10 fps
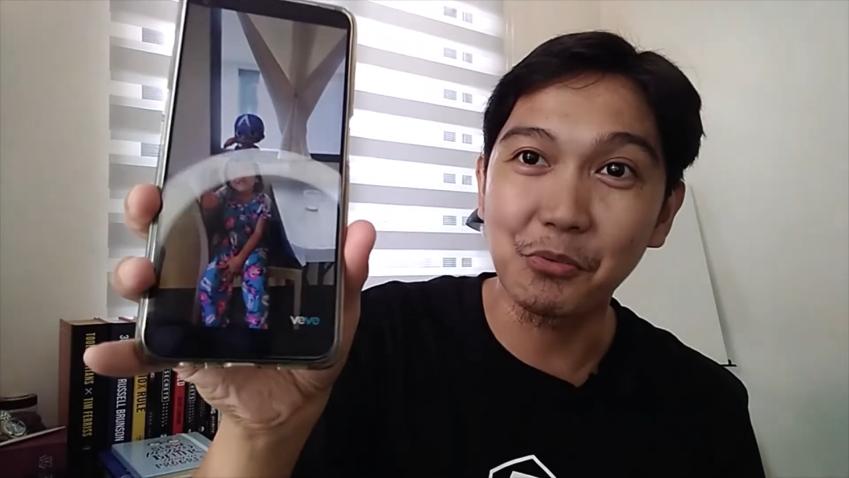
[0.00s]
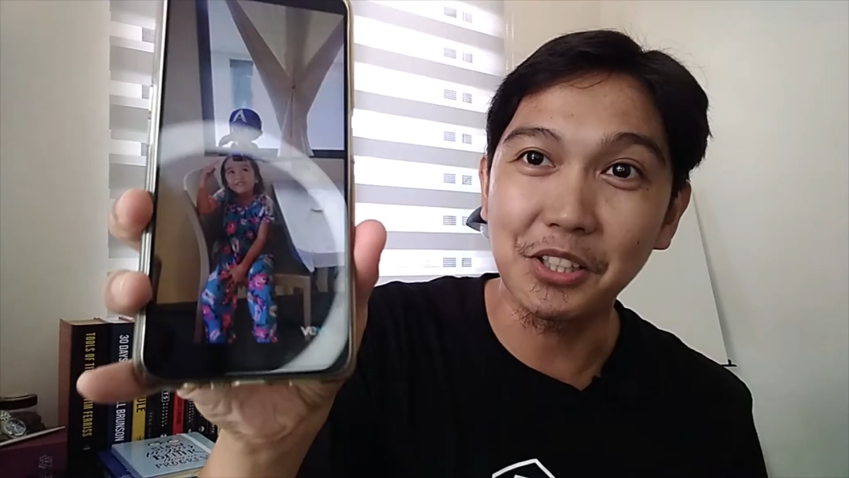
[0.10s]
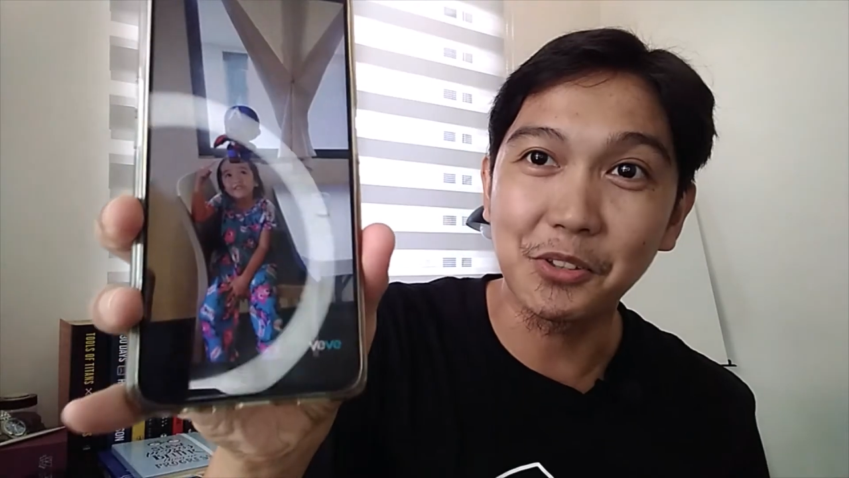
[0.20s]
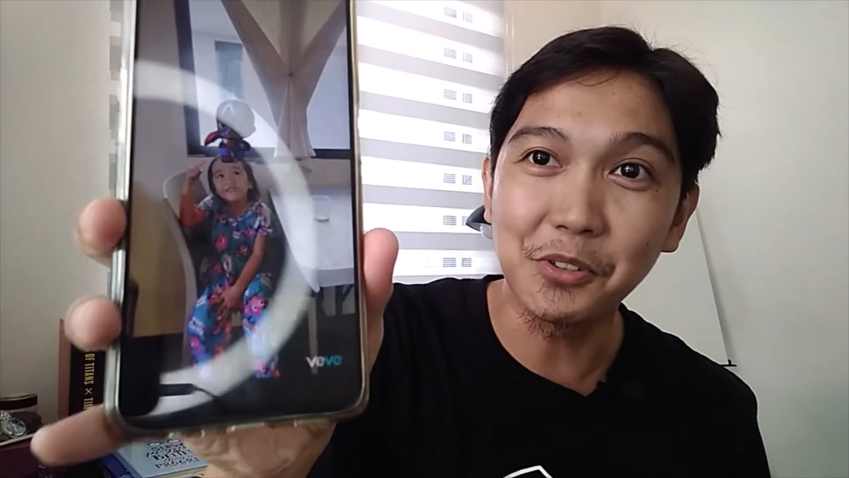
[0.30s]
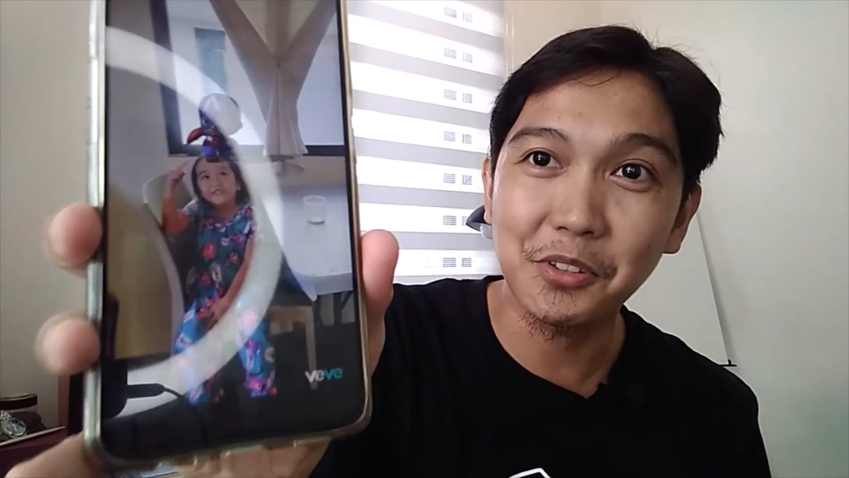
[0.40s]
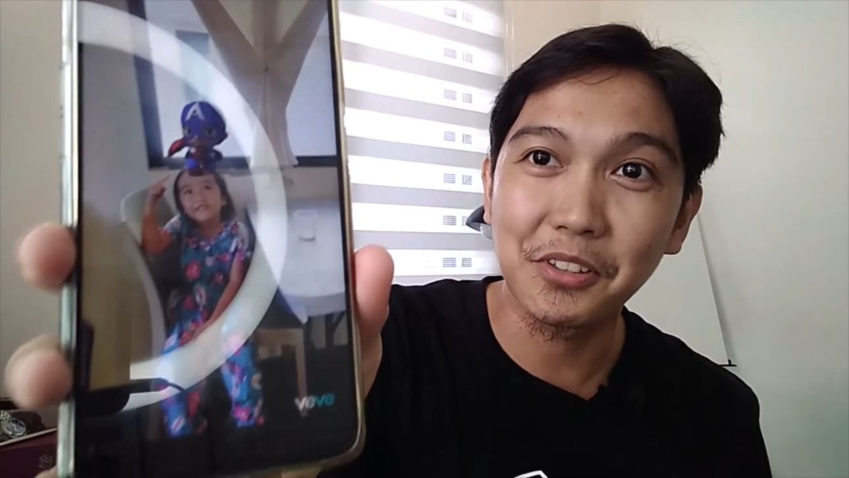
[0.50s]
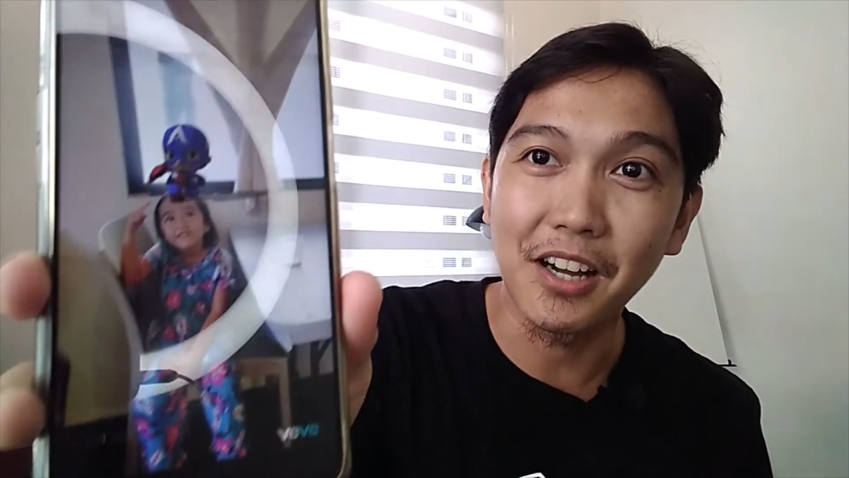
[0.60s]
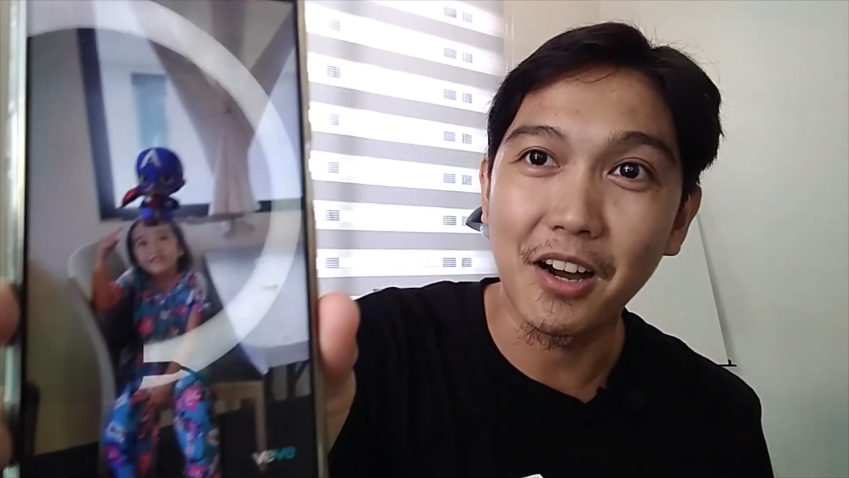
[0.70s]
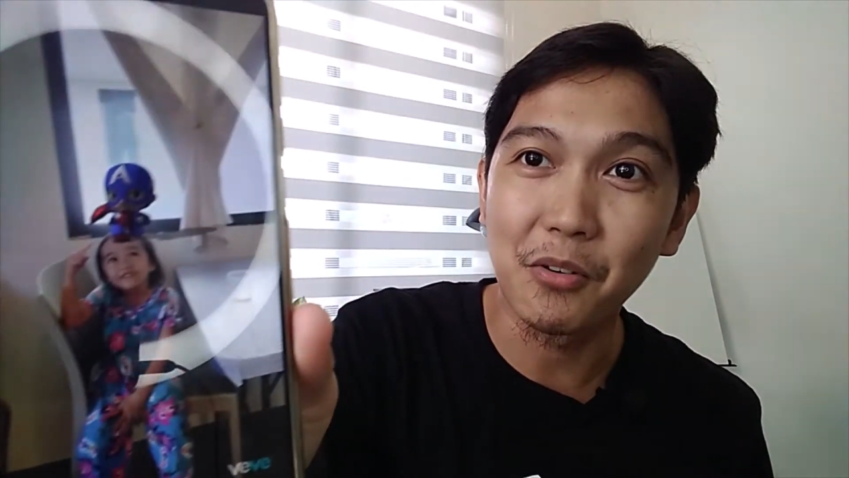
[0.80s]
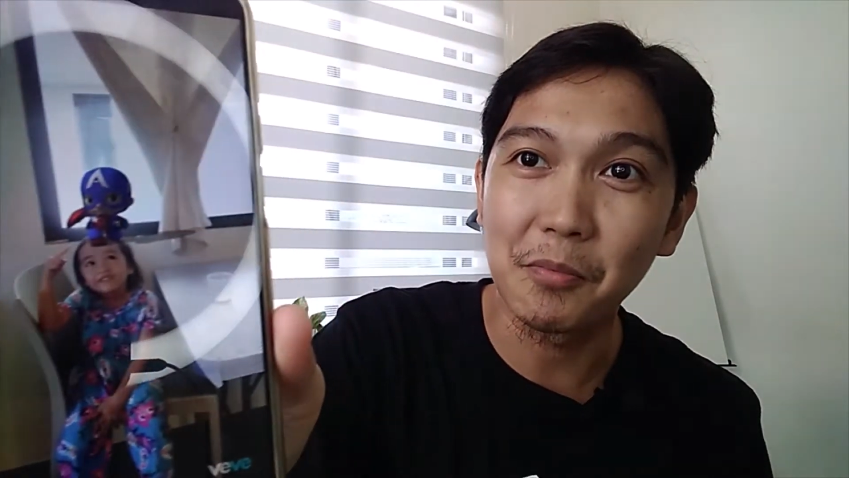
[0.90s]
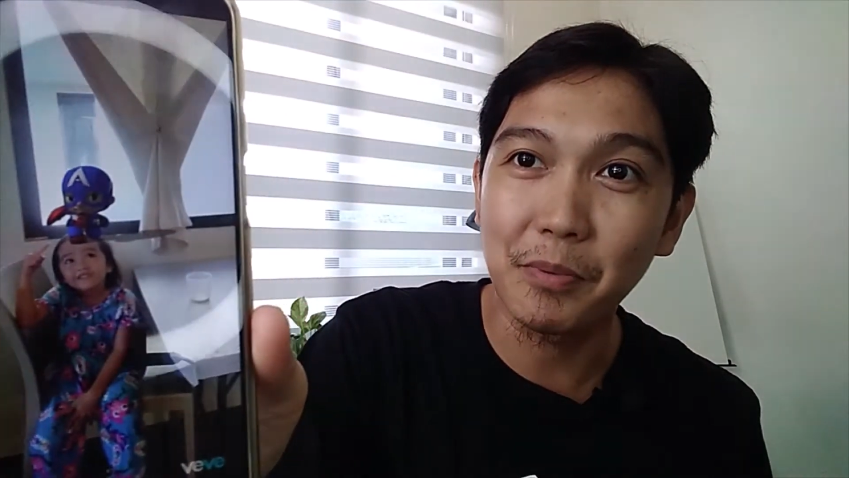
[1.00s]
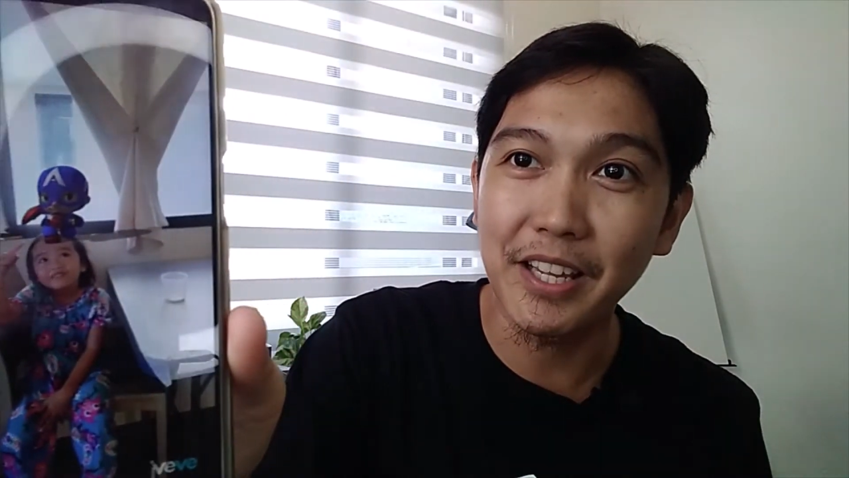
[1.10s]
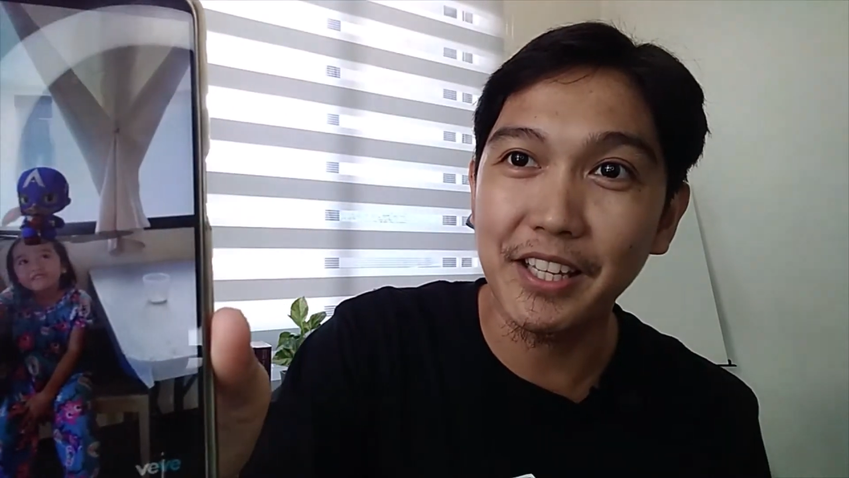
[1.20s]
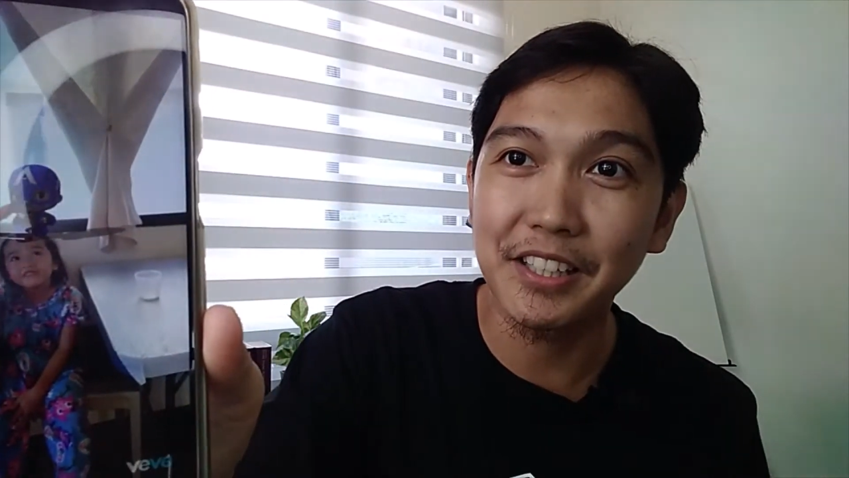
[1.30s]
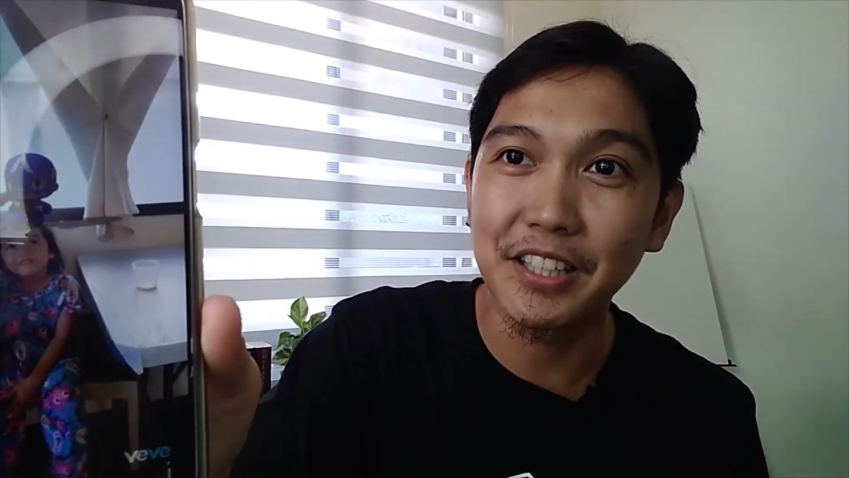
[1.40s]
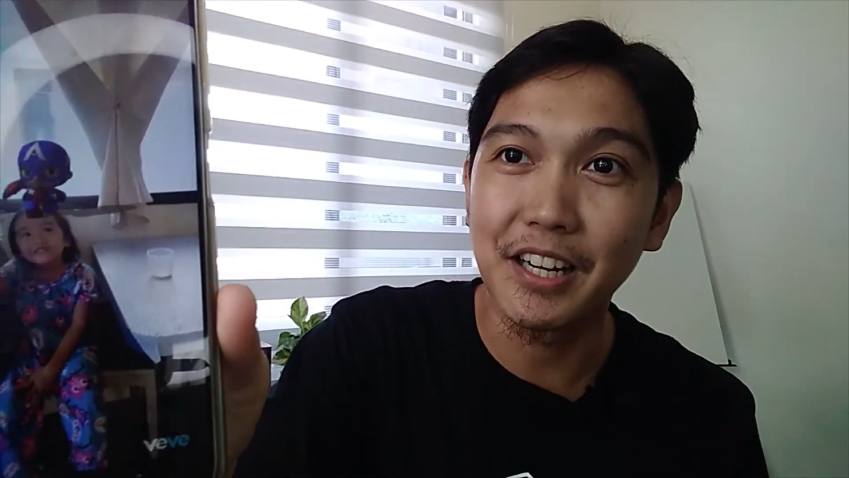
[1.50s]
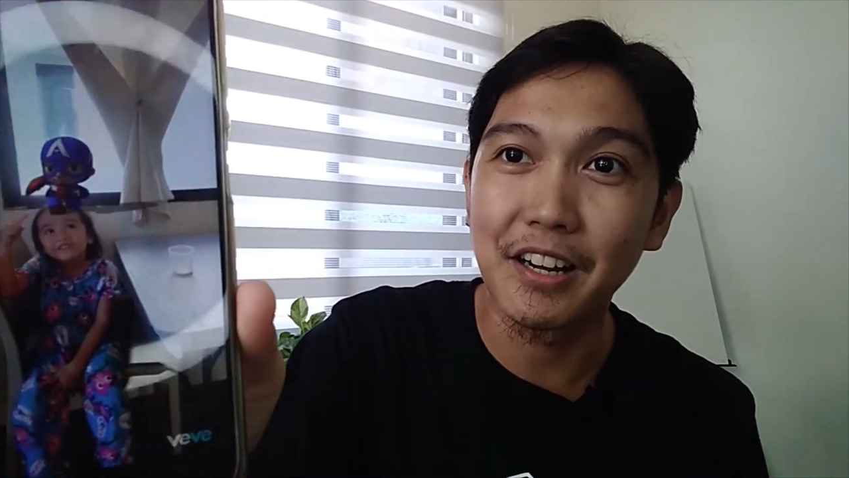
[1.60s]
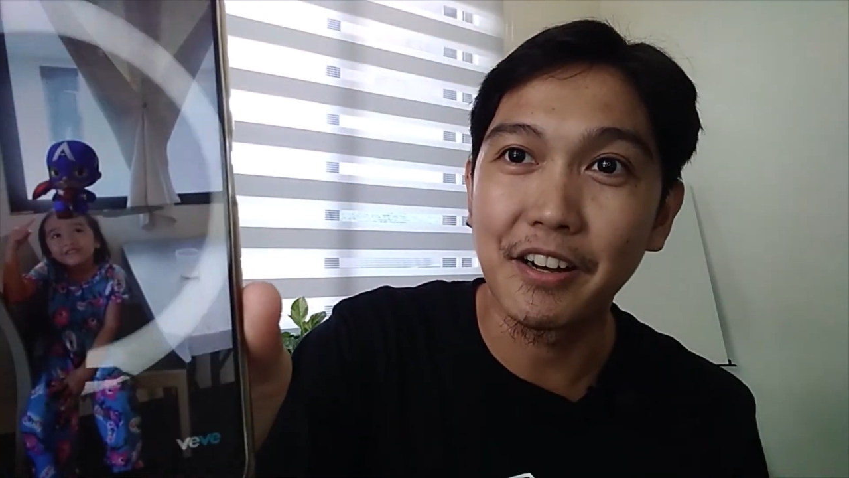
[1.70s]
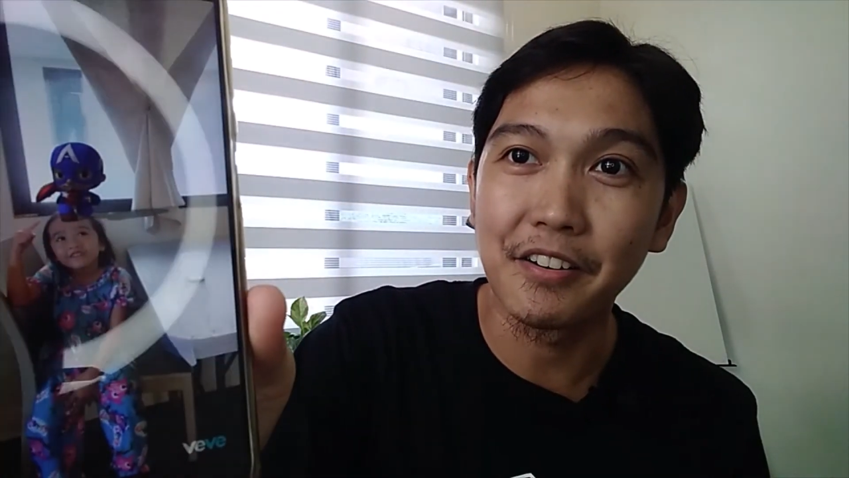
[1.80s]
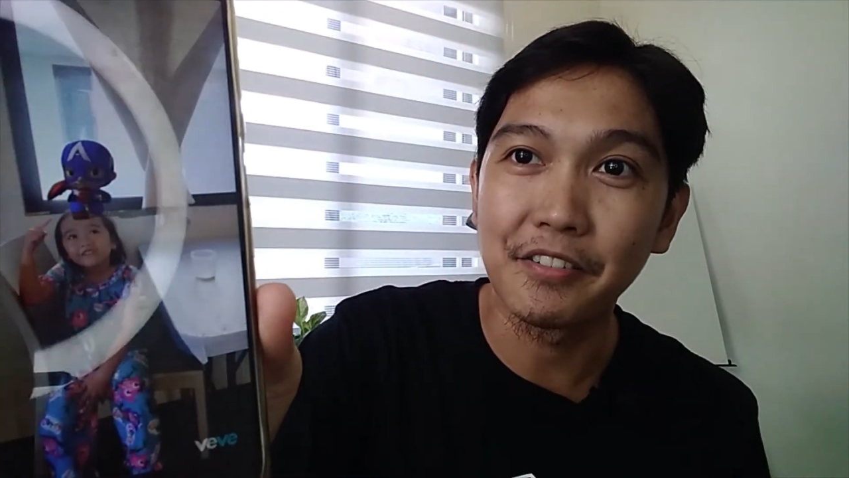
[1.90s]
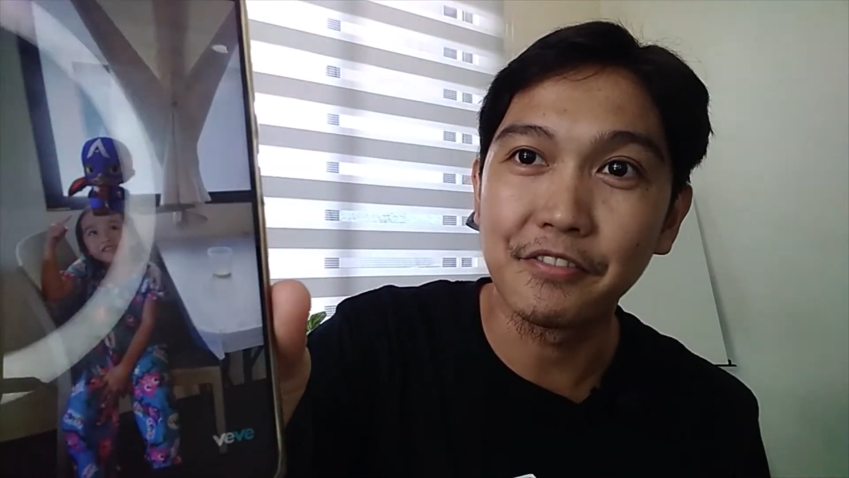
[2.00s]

we took while playing the